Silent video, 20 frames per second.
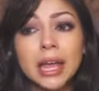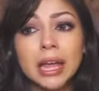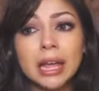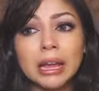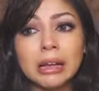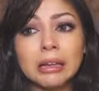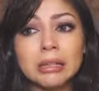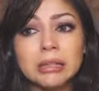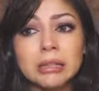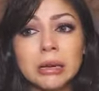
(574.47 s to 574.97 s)

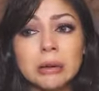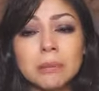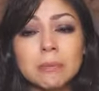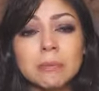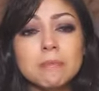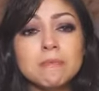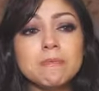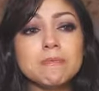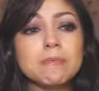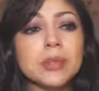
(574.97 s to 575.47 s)
And
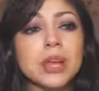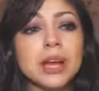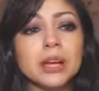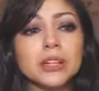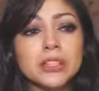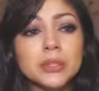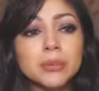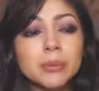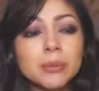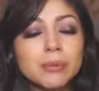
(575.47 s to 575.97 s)

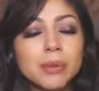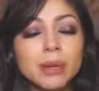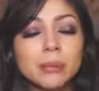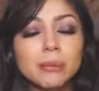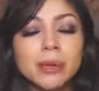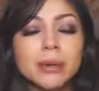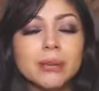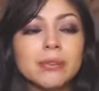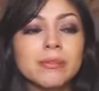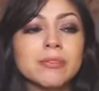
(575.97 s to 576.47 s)
I just
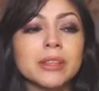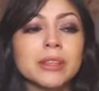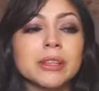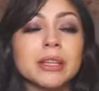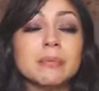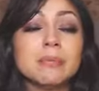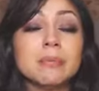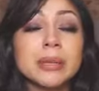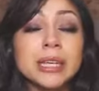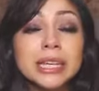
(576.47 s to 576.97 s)
remember
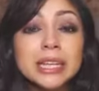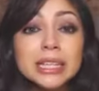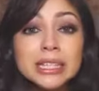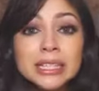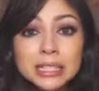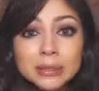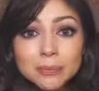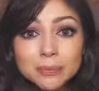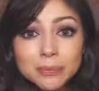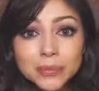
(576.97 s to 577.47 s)
feeling
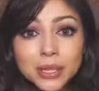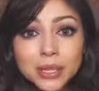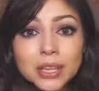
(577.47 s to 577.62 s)
peace,